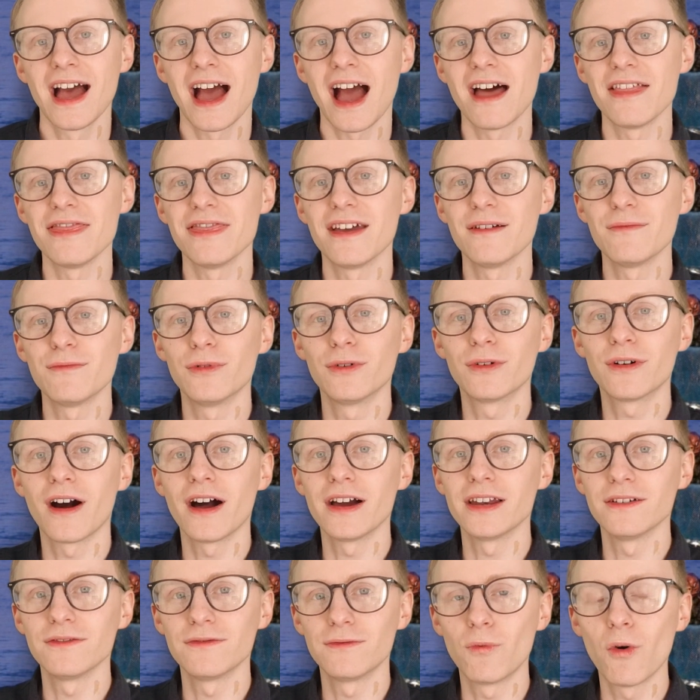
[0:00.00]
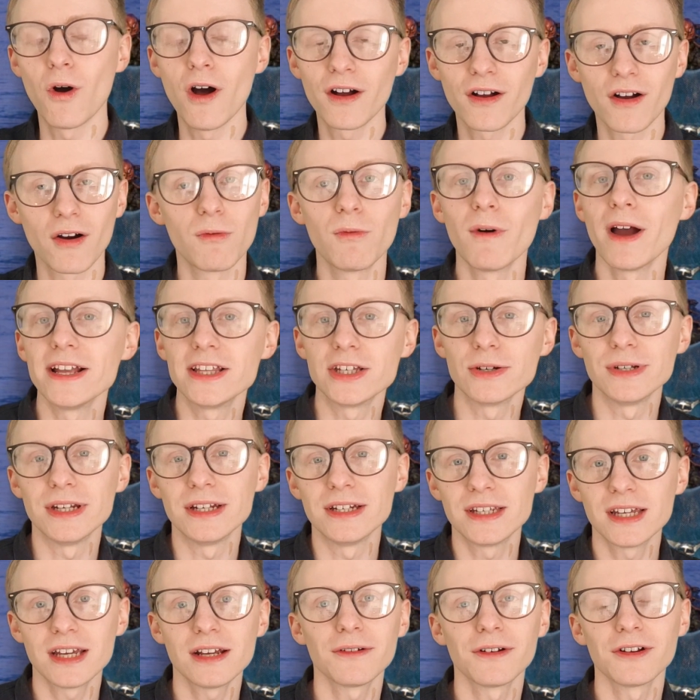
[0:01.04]
and then we'll kind of work our way to an
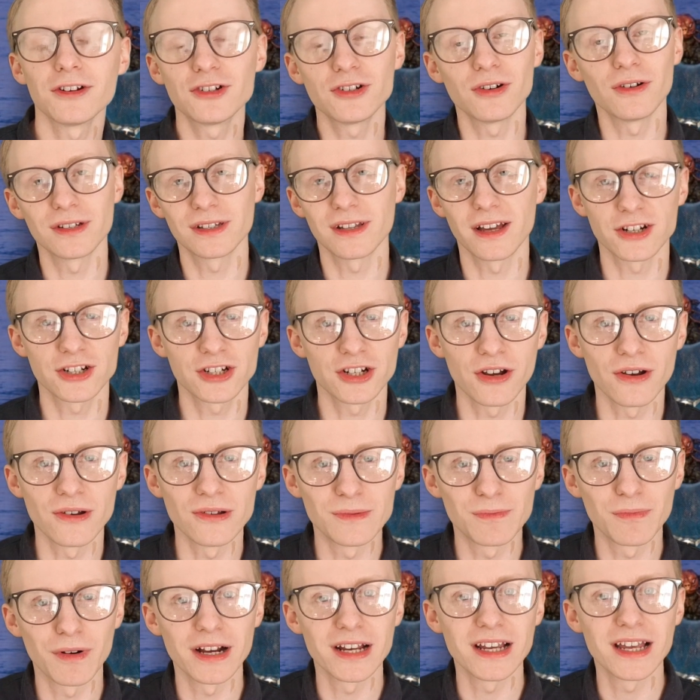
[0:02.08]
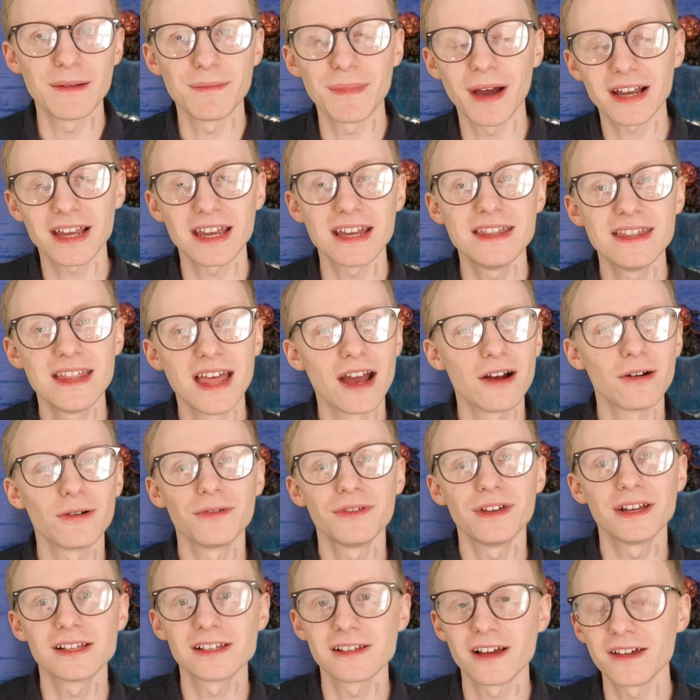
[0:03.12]
interior shot, as like Joe's breaking back in there or
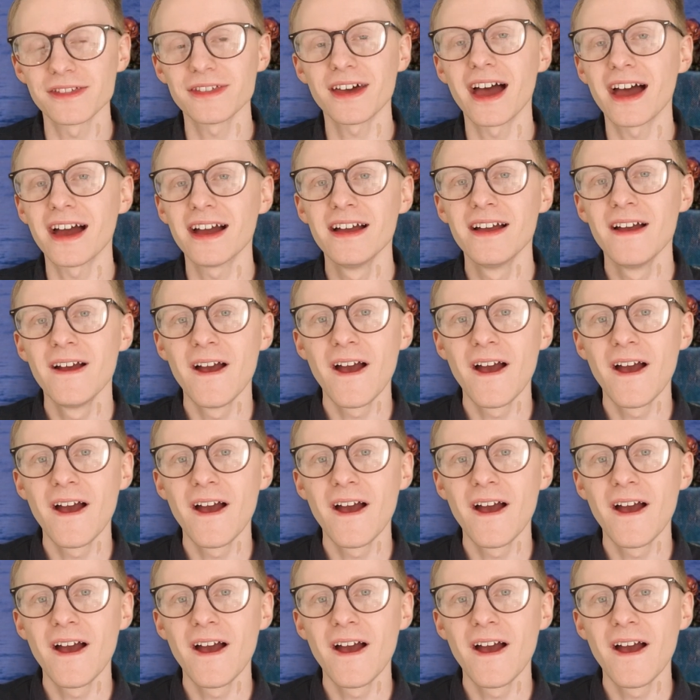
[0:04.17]
things like that.